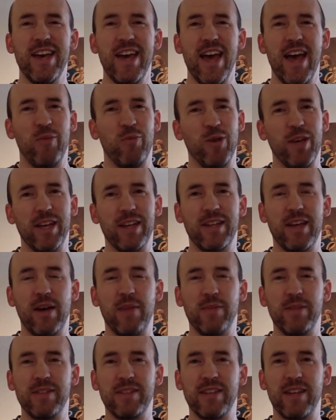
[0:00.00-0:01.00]
and we had
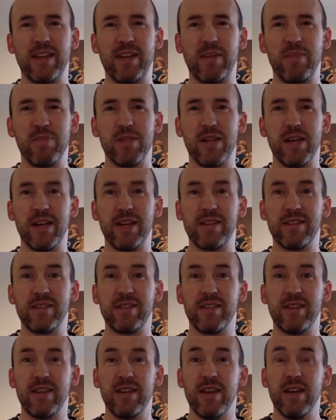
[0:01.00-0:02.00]
come in second
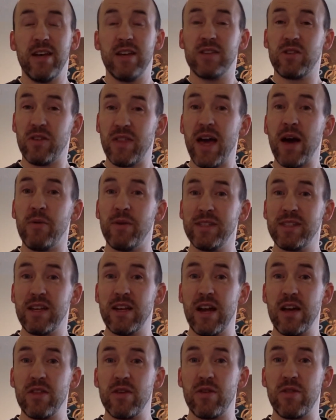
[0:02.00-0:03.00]
place. So that was
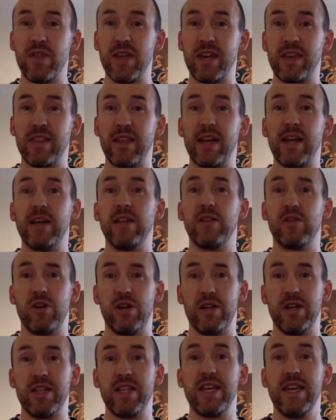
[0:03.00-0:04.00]
another thing that I
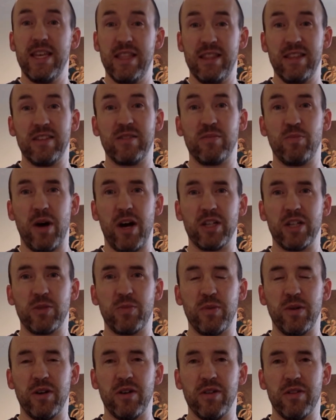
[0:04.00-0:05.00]
learned in this
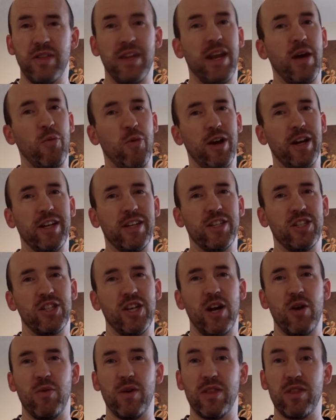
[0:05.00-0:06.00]
Bonspiel that I wanted to
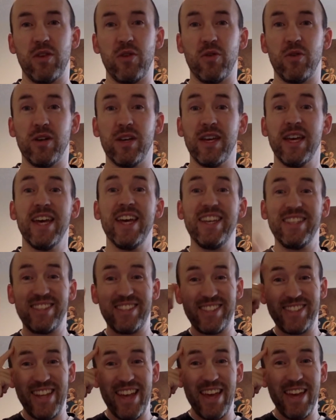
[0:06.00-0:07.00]
share with you, is
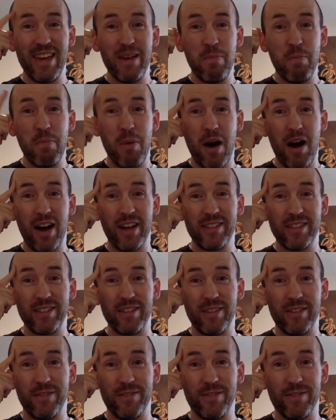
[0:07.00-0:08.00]
stay
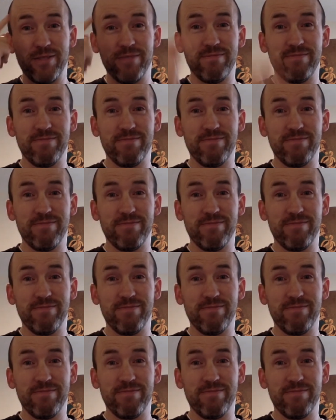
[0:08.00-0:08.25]
positive.